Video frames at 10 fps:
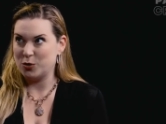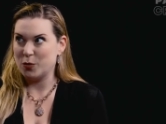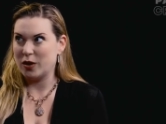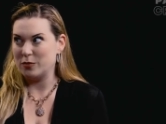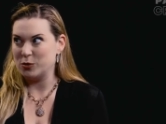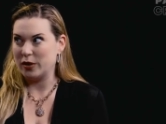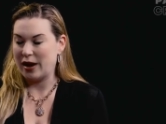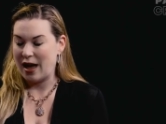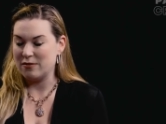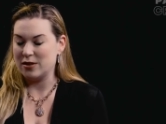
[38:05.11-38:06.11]
know what I'm doing and
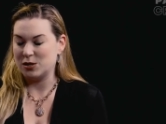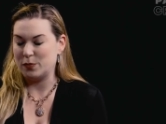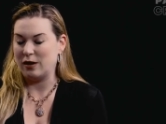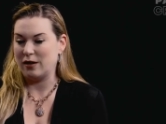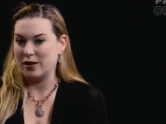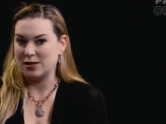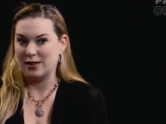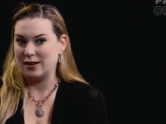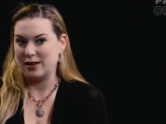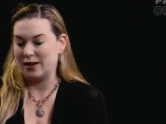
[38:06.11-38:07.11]
have the experience that
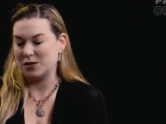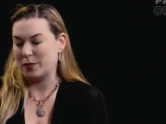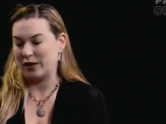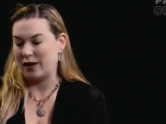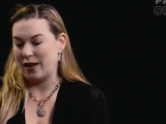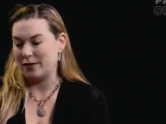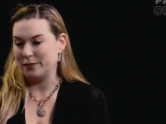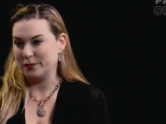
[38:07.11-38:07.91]
they didn't expect I had.